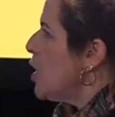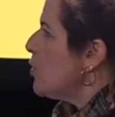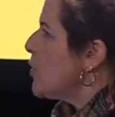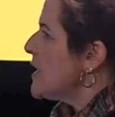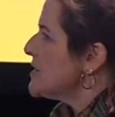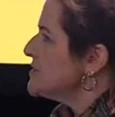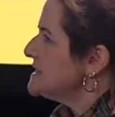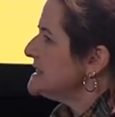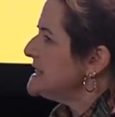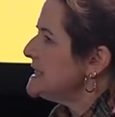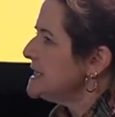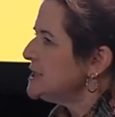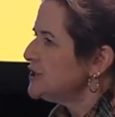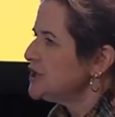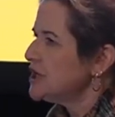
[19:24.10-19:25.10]
We're
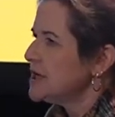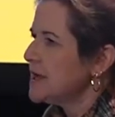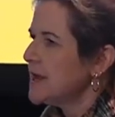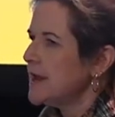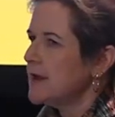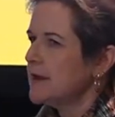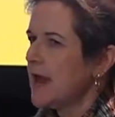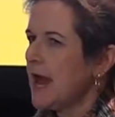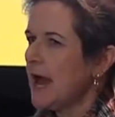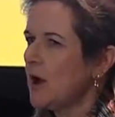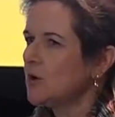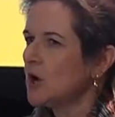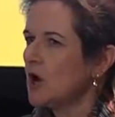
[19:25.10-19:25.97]
teaching it how